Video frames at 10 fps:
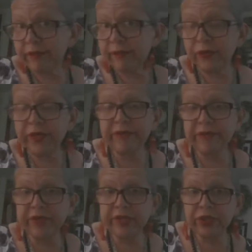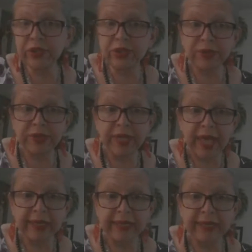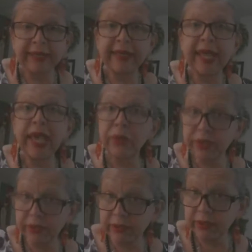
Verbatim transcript: we we just saw that in Ecuador,